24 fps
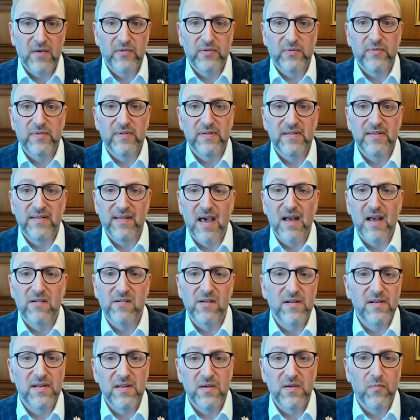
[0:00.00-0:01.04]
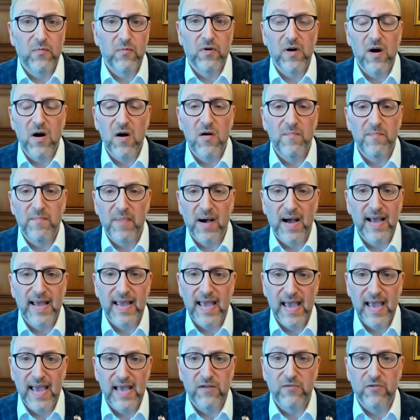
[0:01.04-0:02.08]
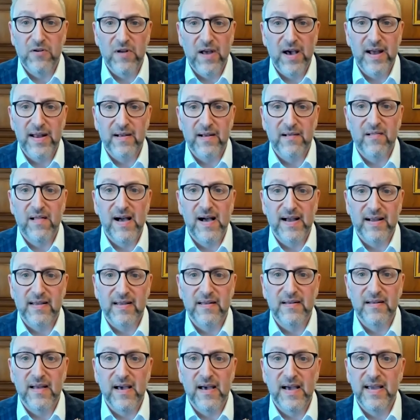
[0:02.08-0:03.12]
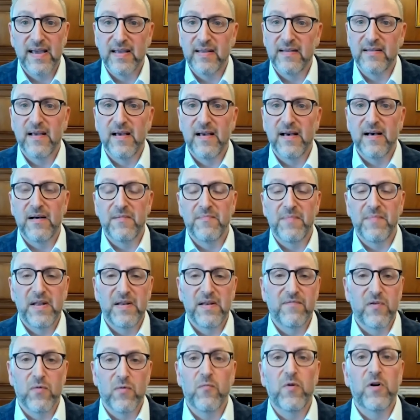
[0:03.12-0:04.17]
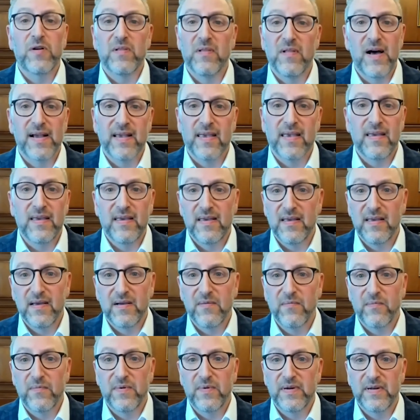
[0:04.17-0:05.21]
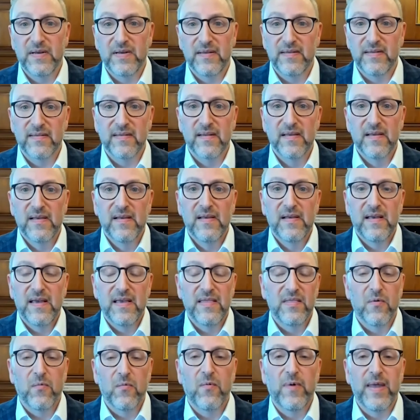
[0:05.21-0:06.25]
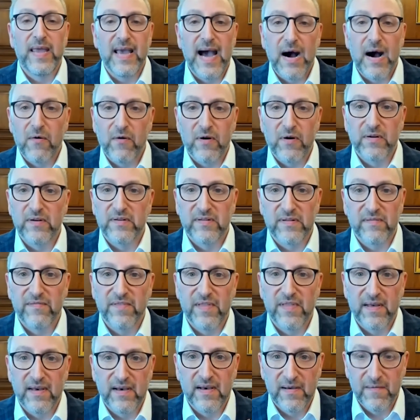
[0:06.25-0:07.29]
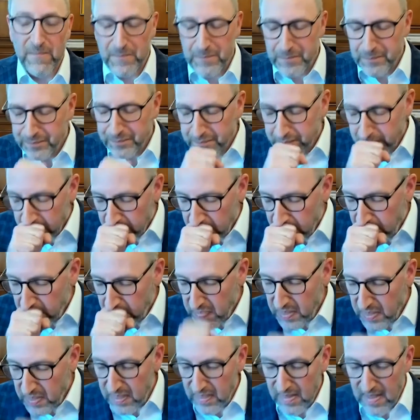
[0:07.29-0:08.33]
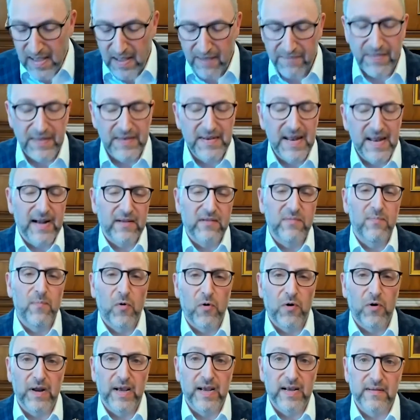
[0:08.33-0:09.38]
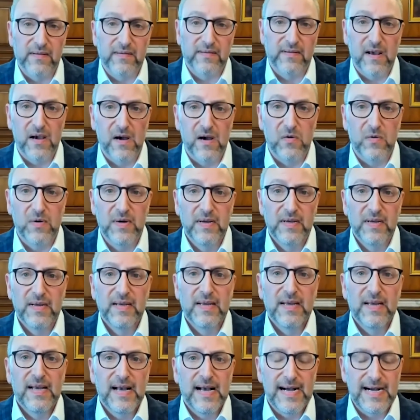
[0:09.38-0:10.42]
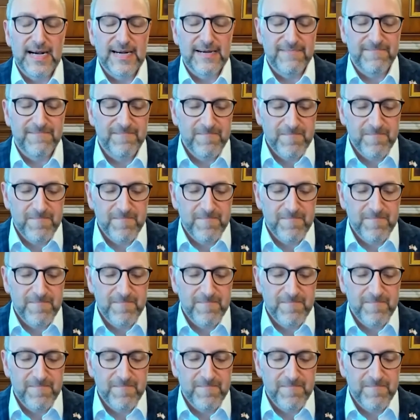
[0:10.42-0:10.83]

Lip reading: was in session, you were home by 8 or 9 o'clock at night. And if you weren't lucky, it was in the wee hours of the next morning. So, the